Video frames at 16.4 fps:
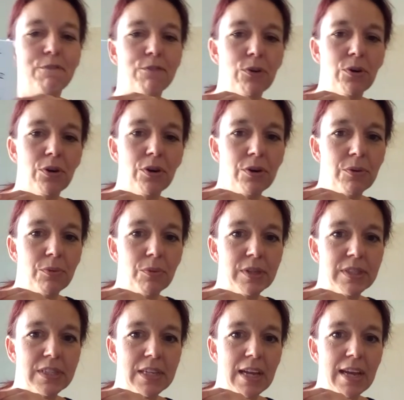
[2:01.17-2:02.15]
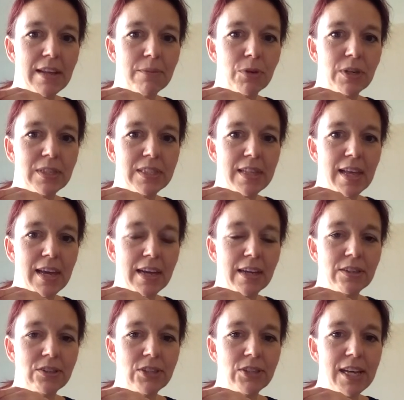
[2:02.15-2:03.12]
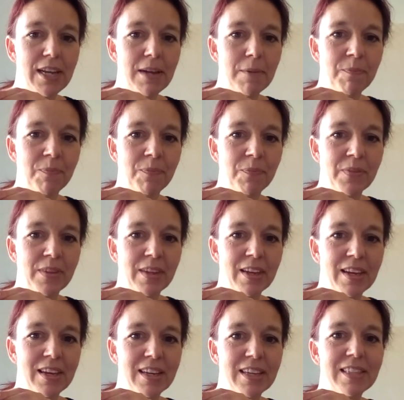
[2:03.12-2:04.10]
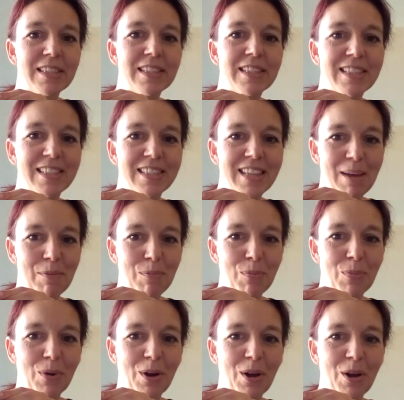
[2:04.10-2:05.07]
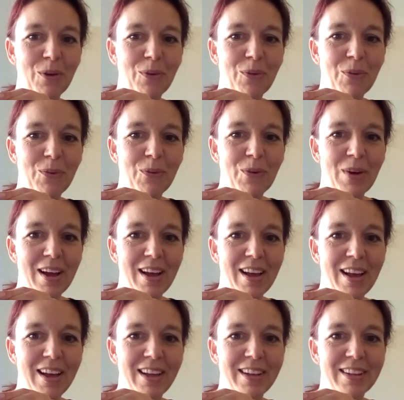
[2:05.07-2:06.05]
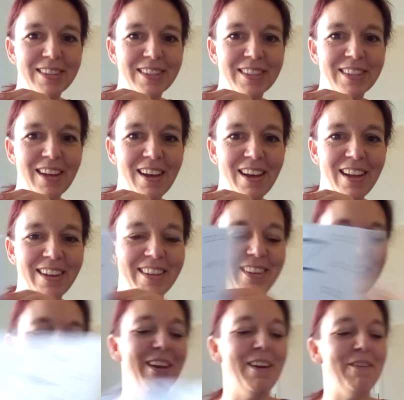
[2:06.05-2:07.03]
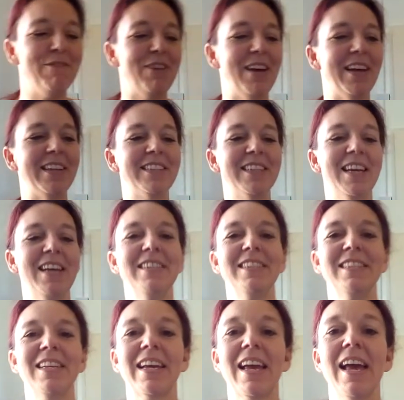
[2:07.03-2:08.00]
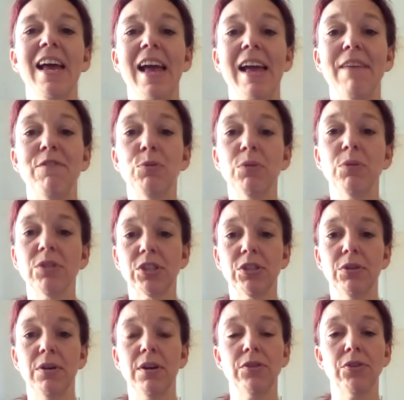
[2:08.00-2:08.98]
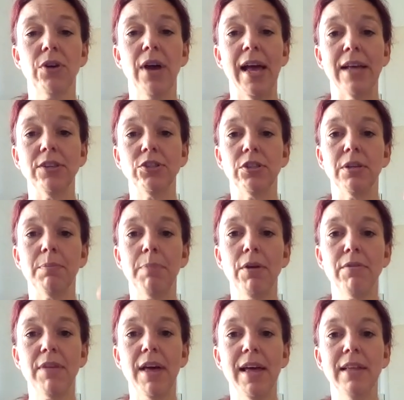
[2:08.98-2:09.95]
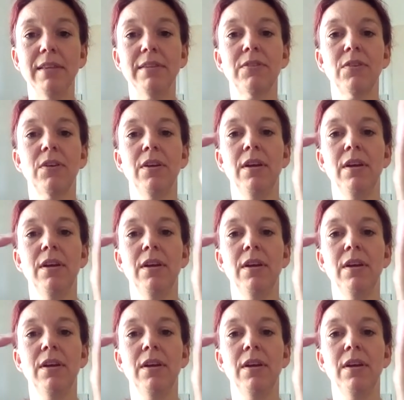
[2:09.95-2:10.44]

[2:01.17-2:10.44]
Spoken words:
for, what is it there, can you see? Zebra. Well done. Fantastic. If you want to do it on your hands, you need both hands.